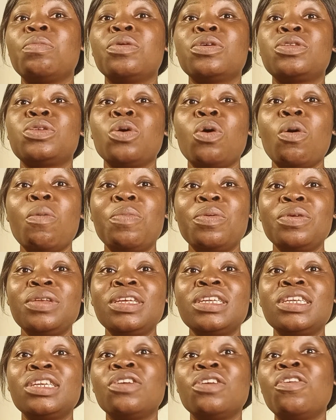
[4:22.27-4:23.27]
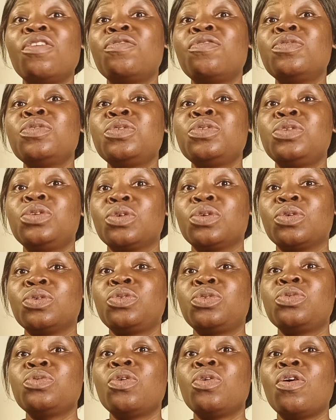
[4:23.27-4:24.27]
but opening the oven door
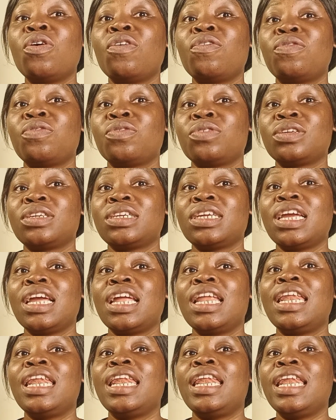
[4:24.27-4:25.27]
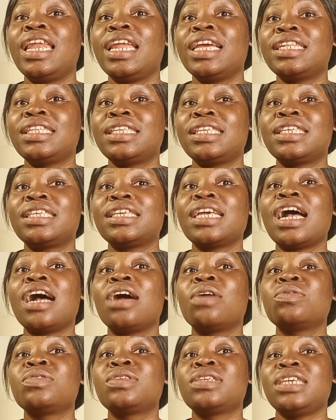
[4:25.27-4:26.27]
too often lets
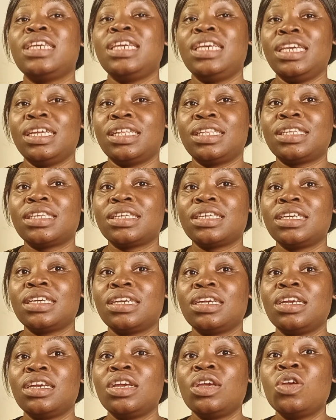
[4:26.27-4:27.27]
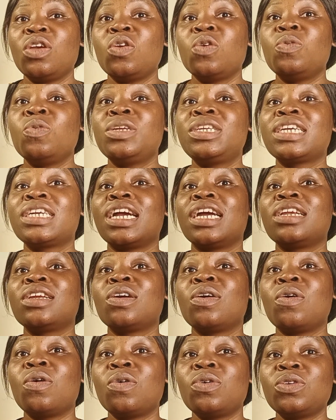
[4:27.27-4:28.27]
out heat, which can
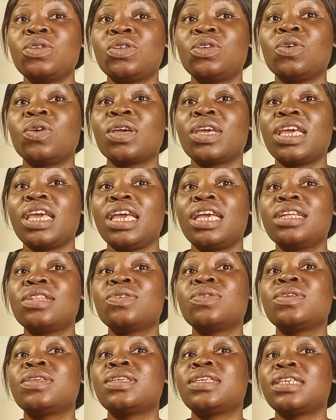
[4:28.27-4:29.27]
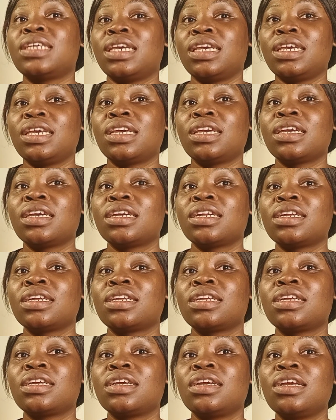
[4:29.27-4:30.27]
cause your cake to sink.
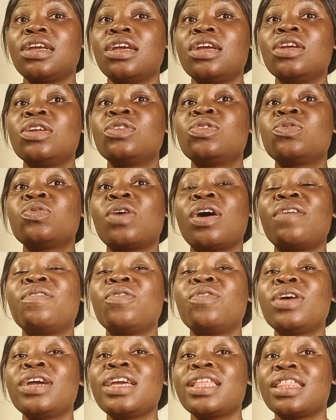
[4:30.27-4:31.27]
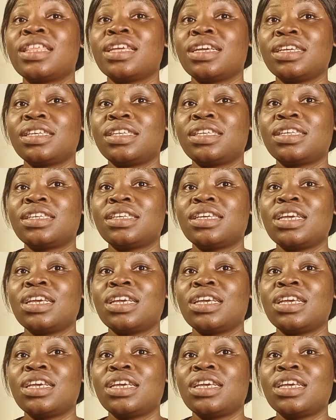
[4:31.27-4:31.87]
To avoid this,